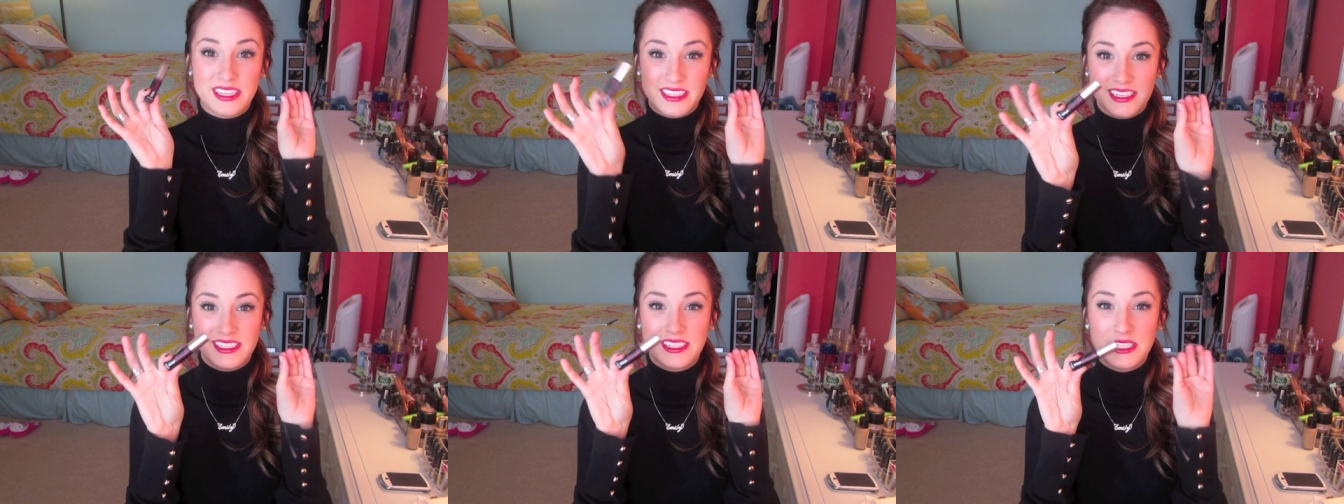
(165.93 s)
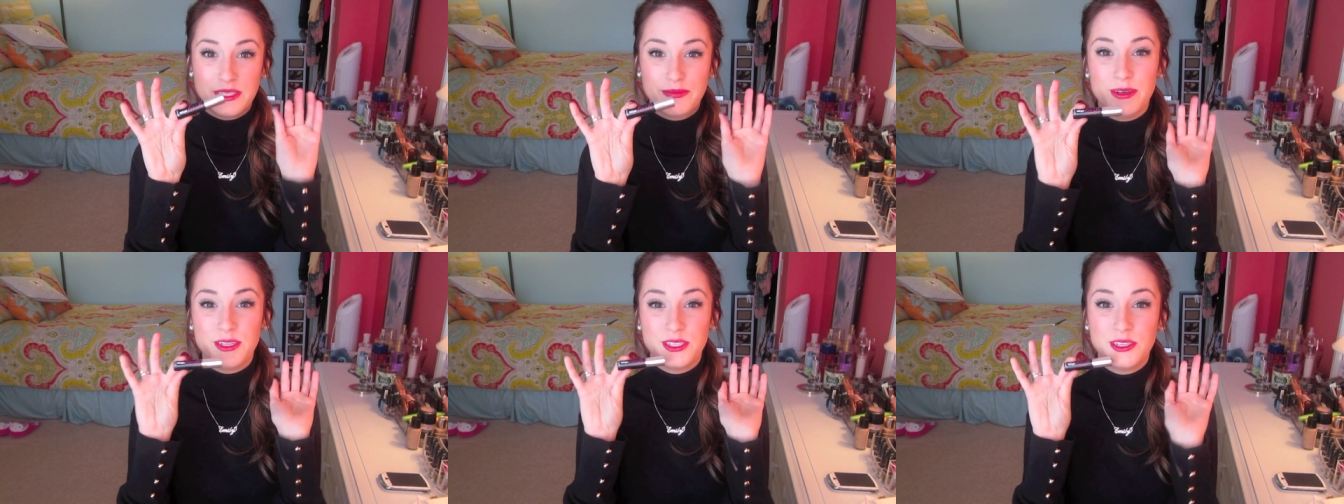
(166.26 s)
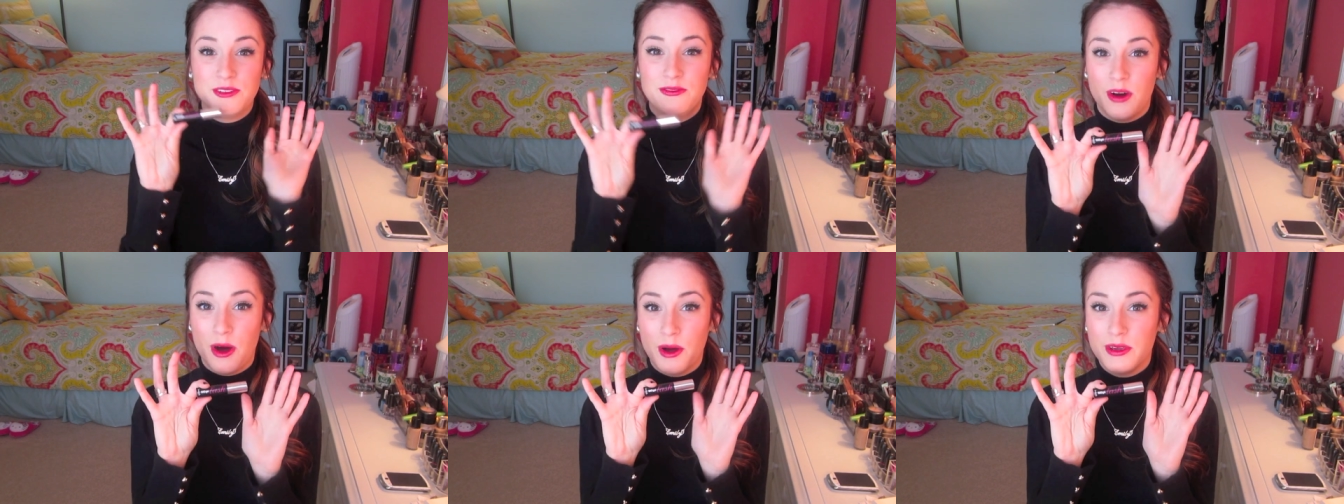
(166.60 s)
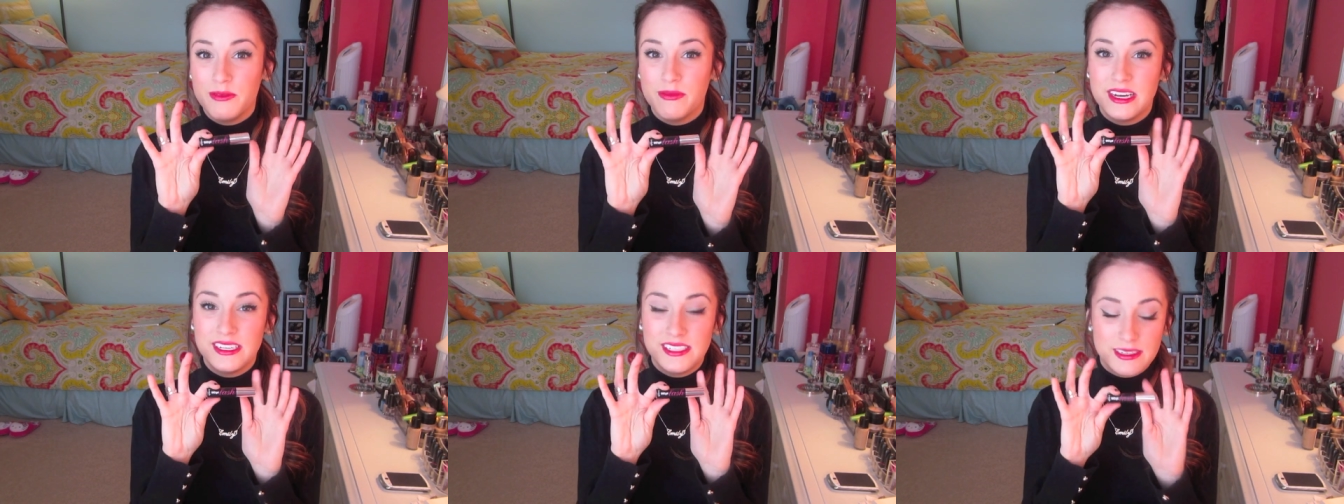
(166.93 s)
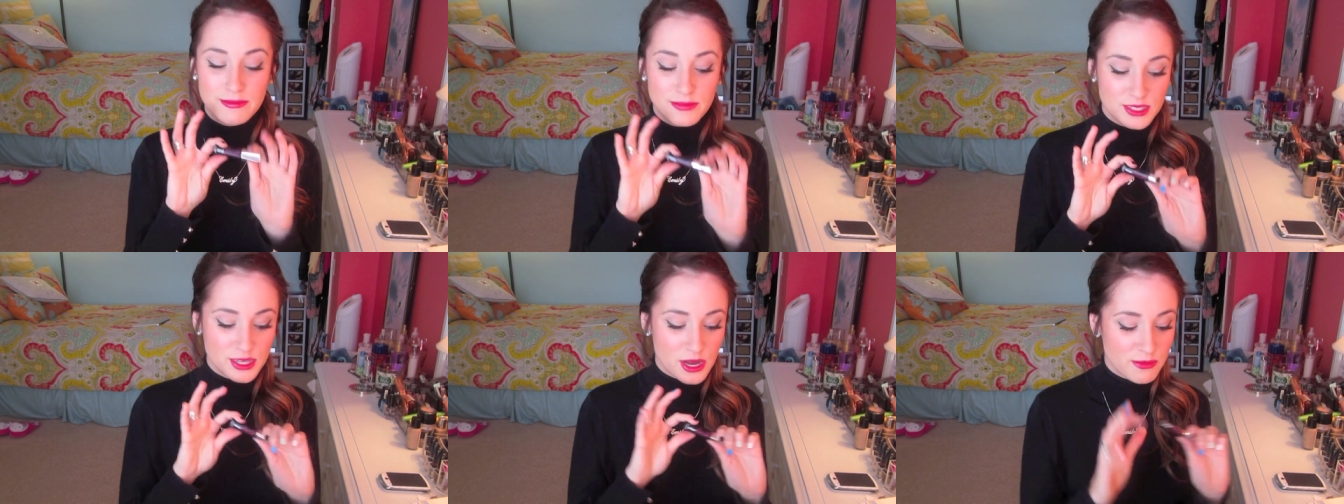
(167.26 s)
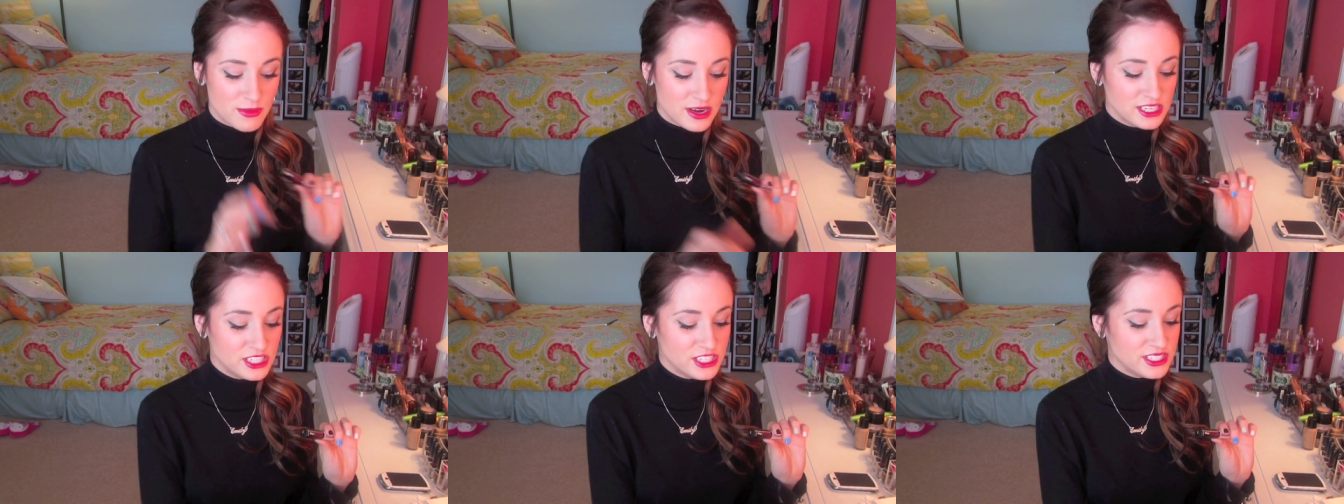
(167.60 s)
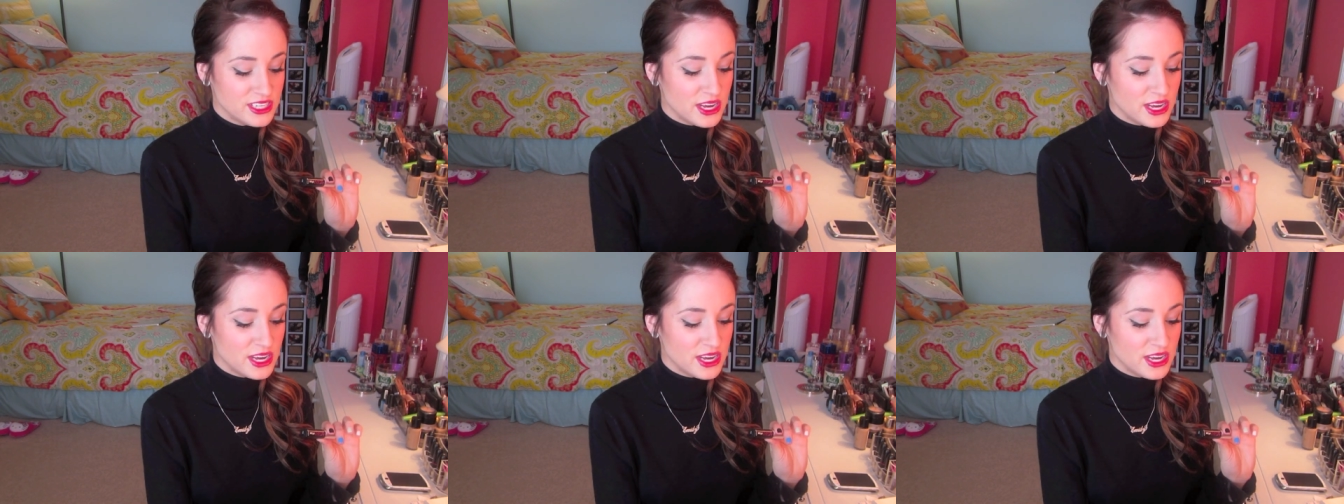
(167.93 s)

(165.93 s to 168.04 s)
Like this is supposed to volumize them so much.